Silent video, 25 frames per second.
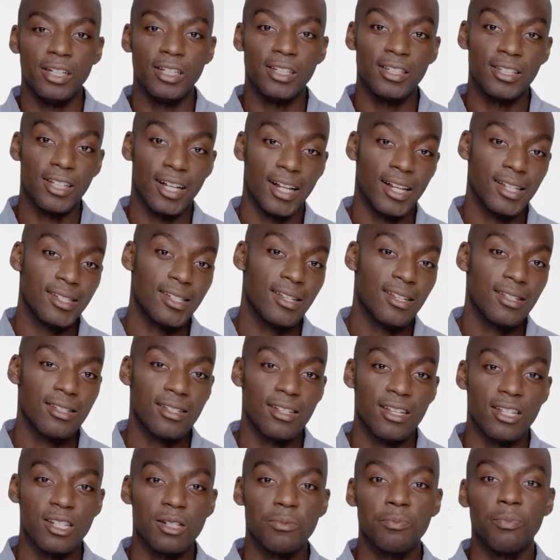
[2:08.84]

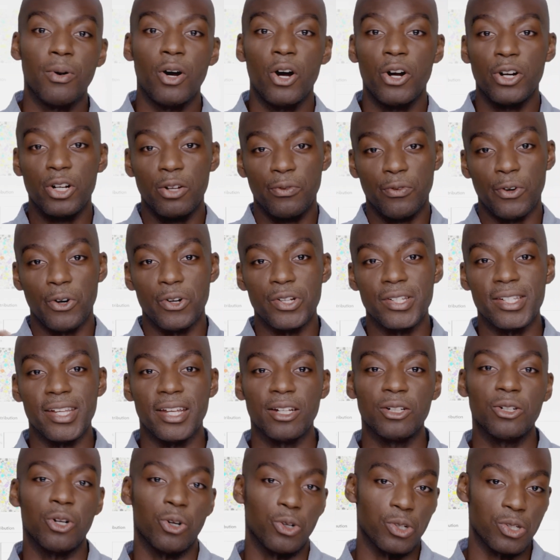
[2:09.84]
Intellesis is part of our
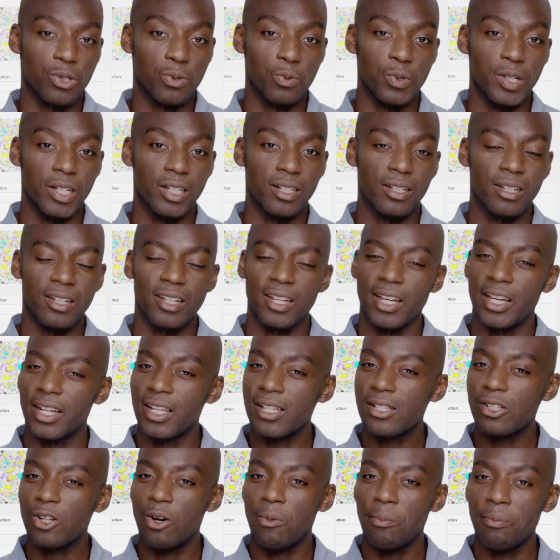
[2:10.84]
ZEN core suite.
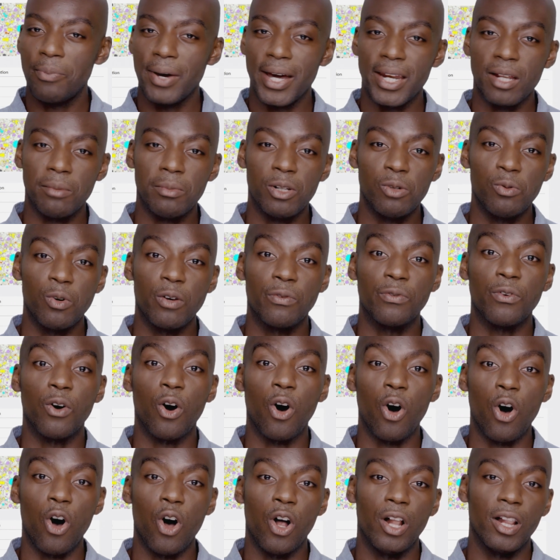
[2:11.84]
It is compatible with
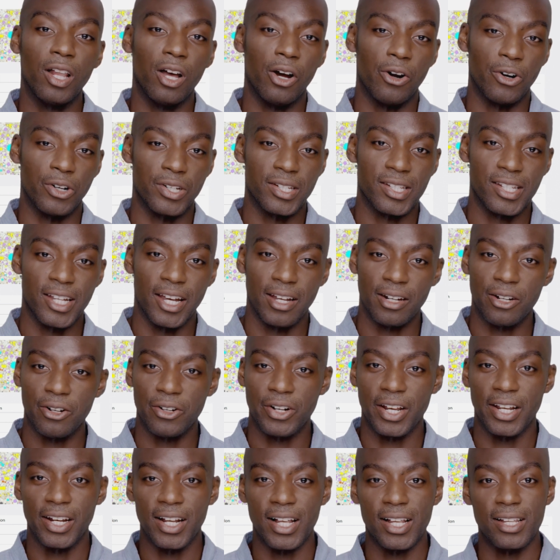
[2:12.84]
all our
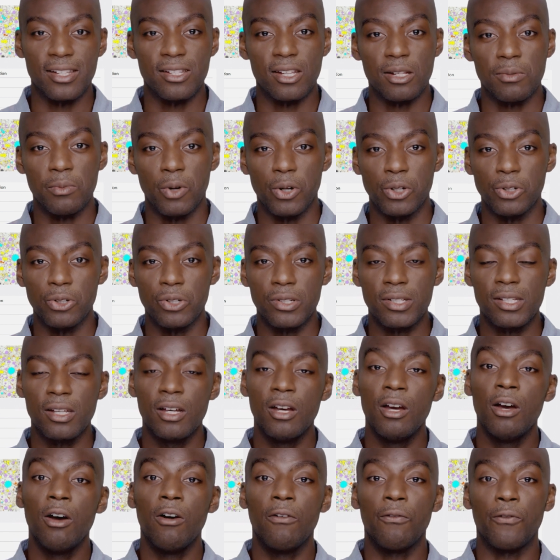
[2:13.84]
standard analysis modules,
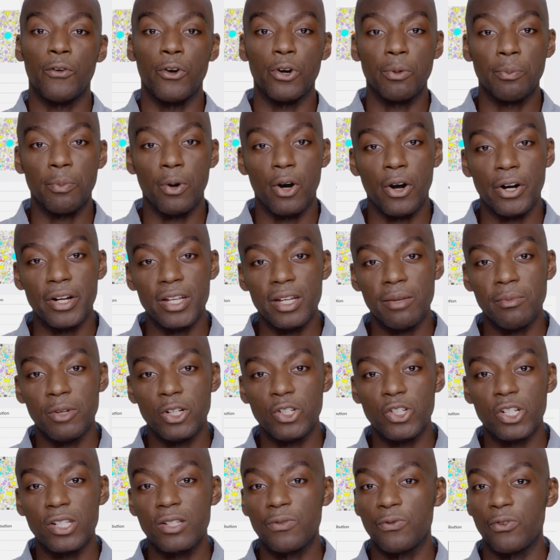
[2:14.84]
third-party
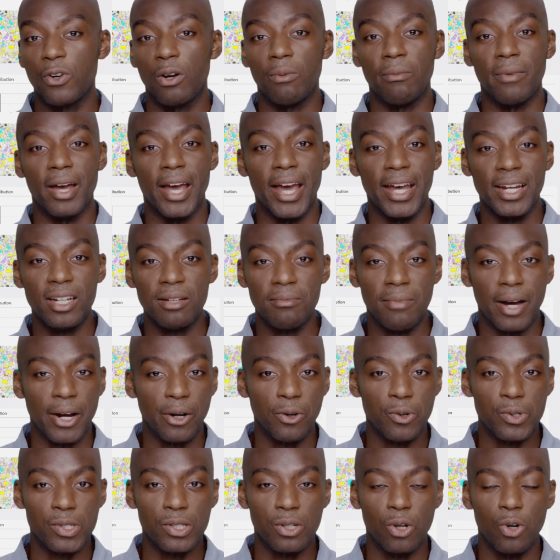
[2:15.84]
images from any
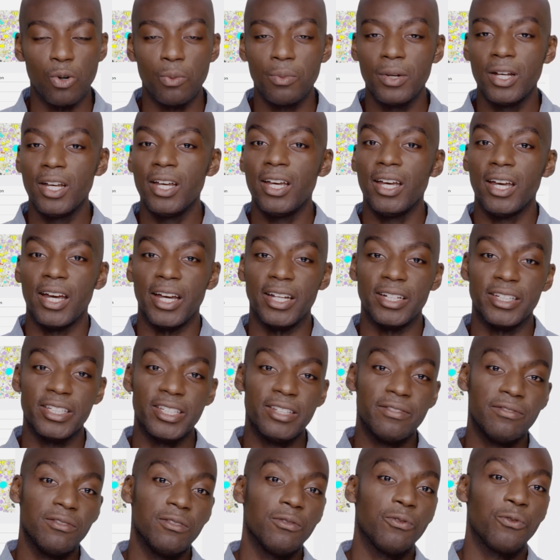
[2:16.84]
microscope, and
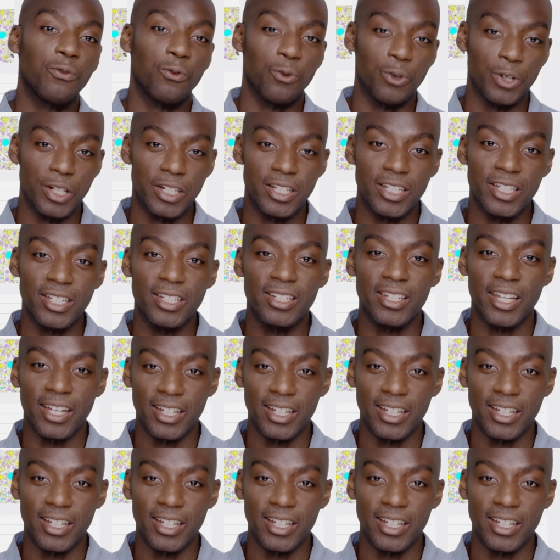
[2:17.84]
even 3D